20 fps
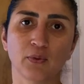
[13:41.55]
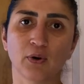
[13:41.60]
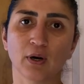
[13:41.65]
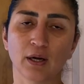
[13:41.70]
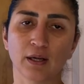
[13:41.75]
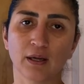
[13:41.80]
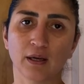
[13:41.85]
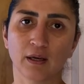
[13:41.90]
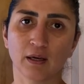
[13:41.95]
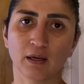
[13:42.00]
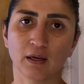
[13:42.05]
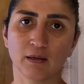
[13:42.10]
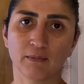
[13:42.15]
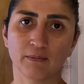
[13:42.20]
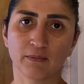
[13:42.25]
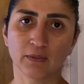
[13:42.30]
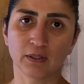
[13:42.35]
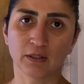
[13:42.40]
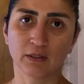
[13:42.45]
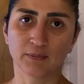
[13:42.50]
by a
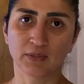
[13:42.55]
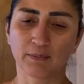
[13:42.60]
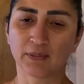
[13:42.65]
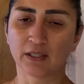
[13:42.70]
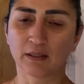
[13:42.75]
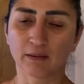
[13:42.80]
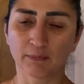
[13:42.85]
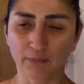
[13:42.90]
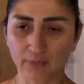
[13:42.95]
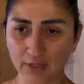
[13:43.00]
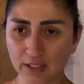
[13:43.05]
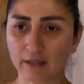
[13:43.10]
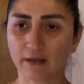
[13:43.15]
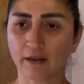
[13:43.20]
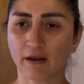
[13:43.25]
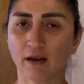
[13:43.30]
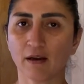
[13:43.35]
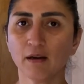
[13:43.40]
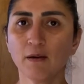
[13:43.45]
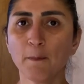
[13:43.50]
LBP
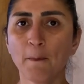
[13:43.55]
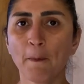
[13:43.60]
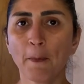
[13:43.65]
builder